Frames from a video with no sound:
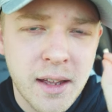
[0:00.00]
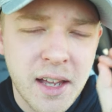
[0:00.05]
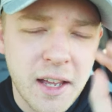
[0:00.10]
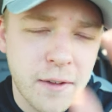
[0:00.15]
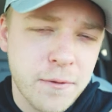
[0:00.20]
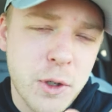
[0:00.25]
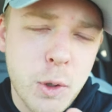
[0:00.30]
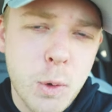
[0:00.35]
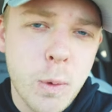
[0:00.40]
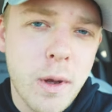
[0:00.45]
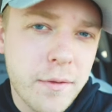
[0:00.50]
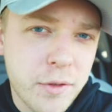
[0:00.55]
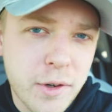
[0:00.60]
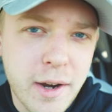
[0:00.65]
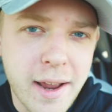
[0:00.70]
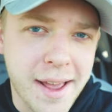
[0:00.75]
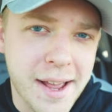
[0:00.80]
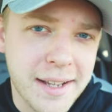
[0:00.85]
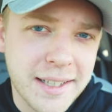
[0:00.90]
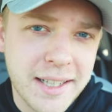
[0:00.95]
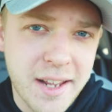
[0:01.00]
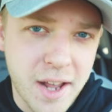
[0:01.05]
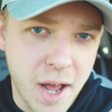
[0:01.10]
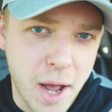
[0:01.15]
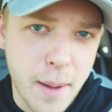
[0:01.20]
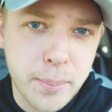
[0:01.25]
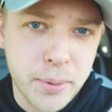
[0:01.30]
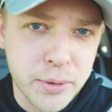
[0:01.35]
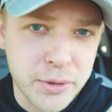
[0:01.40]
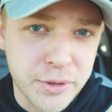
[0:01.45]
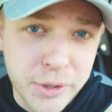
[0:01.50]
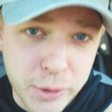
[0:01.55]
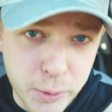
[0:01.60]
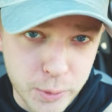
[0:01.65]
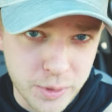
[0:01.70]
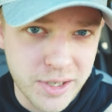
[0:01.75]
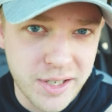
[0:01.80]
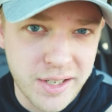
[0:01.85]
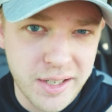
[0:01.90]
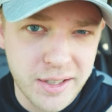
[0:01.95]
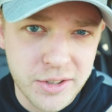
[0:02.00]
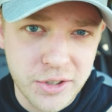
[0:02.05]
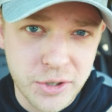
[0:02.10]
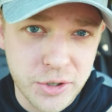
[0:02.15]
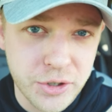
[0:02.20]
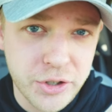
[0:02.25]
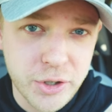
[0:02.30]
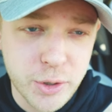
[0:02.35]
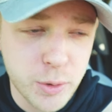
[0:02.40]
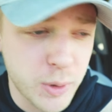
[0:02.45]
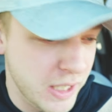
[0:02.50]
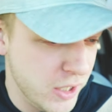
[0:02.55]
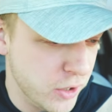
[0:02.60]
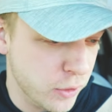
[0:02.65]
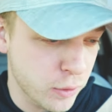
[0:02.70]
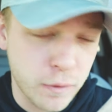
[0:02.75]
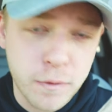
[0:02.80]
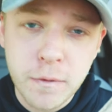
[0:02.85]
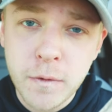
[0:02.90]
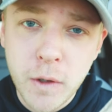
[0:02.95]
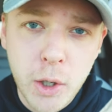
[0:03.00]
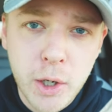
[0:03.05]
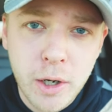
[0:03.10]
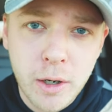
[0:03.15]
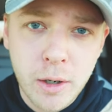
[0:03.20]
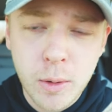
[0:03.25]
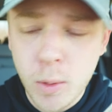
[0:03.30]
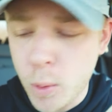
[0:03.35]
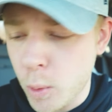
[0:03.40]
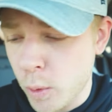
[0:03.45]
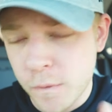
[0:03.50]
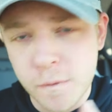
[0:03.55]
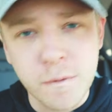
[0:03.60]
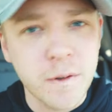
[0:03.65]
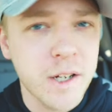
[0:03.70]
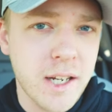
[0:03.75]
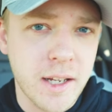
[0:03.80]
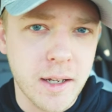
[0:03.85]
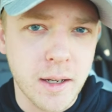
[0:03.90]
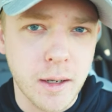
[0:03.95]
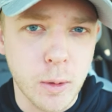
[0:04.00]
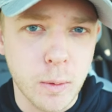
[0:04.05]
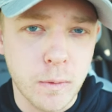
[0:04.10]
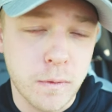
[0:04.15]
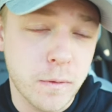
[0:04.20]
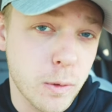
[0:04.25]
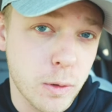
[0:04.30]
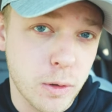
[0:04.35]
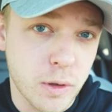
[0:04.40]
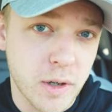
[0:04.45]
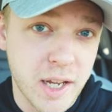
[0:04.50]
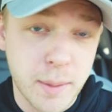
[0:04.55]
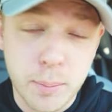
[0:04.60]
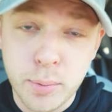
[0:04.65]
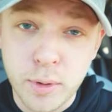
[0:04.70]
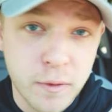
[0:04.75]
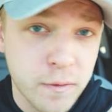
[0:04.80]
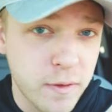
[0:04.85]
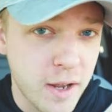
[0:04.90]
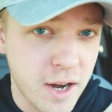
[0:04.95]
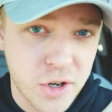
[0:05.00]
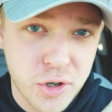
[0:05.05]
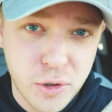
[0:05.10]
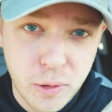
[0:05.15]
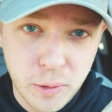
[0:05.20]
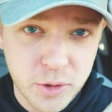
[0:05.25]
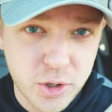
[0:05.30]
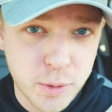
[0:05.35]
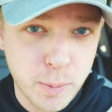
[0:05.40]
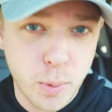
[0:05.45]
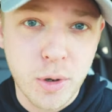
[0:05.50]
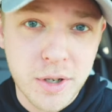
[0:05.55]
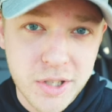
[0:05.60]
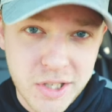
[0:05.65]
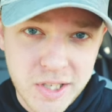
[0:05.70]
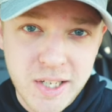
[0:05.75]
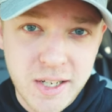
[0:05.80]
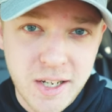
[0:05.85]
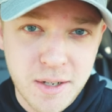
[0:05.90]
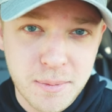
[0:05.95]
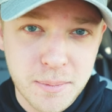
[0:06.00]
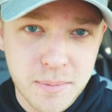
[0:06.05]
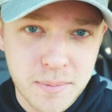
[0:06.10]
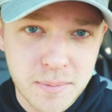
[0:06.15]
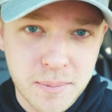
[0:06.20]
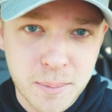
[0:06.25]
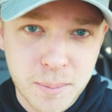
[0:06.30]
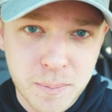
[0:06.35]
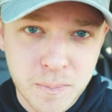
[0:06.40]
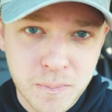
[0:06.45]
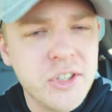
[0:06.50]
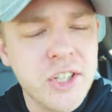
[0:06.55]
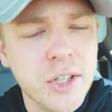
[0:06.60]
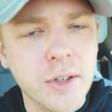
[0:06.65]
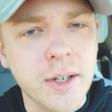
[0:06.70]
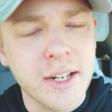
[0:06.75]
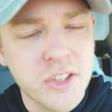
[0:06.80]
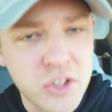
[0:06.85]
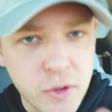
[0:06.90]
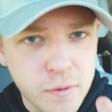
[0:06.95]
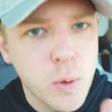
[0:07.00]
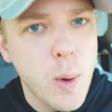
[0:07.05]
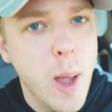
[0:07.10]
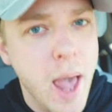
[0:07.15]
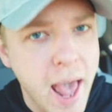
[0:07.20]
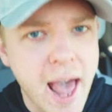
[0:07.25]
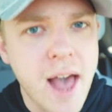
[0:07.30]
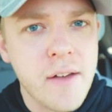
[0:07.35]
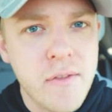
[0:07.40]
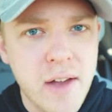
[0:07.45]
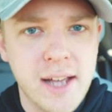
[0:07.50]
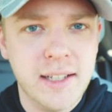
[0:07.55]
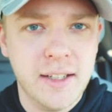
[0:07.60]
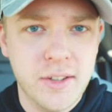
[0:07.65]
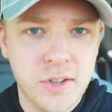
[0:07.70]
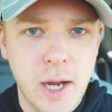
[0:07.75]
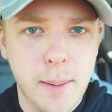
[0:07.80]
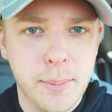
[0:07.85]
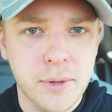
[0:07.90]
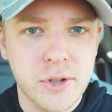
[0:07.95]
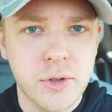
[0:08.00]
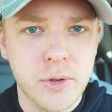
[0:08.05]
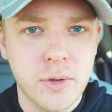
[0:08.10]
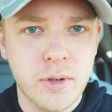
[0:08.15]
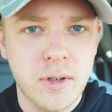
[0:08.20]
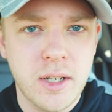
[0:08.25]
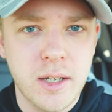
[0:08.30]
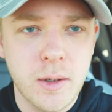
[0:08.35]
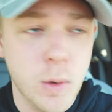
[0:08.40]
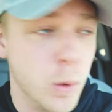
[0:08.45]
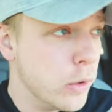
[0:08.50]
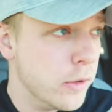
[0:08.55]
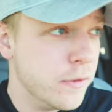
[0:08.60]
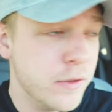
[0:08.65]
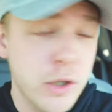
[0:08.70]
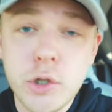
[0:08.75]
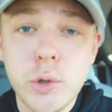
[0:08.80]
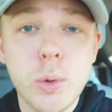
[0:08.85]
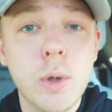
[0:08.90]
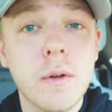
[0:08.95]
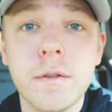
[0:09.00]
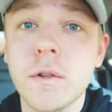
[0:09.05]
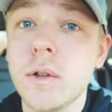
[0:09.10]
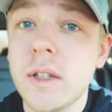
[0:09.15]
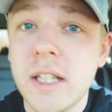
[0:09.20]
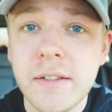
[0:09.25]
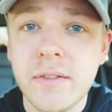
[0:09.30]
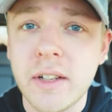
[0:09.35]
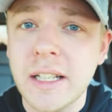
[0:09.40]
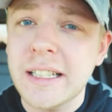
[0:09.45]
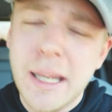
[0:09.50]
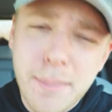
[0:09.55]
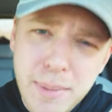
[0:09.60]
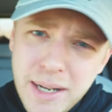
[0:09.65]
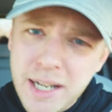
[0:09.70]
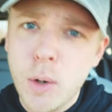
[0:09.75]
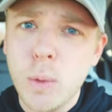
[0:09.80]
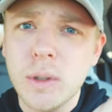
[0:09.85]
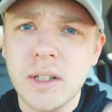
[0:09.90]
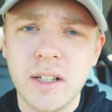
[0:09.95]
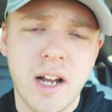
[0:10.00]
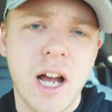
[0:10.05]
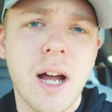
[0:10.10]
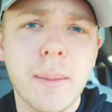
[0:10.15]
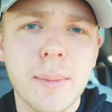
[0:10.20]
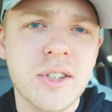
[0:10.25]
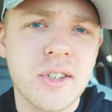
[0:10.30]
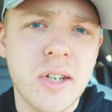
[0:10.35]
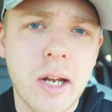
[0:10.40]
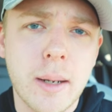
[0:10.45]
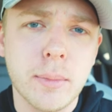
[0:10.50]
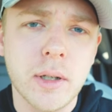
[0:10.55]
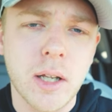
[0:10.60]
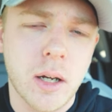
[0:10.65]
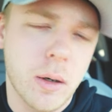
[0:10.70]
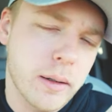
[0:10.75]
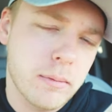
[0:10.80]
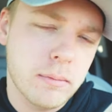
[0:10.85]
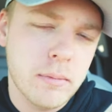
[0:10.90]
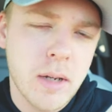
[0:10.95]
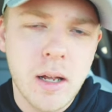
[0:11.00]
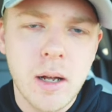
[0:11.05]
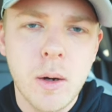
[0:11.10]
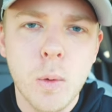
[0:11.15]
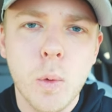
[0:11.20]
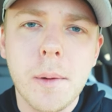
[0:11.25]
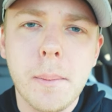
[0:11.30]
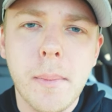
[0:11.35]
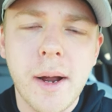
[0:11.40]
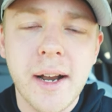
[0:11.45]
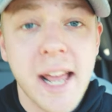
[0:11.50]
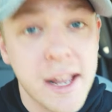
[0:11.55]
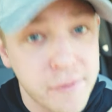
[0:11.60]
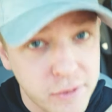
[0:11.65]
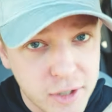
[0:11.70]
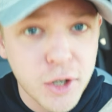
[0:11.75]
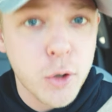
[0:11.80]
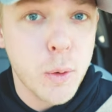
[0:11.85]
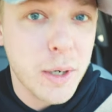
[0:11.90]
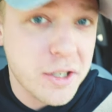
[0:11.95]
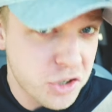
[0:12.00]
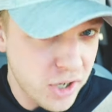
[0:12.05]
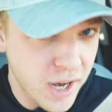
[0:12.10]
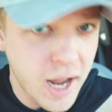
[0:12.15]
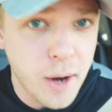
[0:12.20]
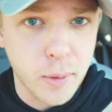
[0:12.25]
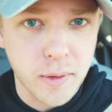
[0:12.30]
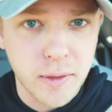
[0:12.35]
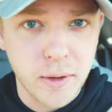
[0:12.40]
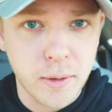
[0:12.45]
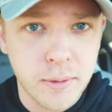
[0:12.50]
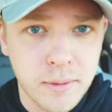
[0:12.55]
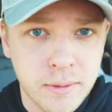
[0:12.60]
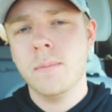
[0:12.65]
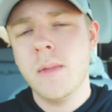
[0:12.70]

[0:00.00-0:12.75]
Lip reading: Have you ever had the opportunity to do either photo or video for a professional sports team? I'm serious, if you have had this opportunity, or if you do it for a living, let me know in the comments down below. I wouldn't mind having a quick chat with you.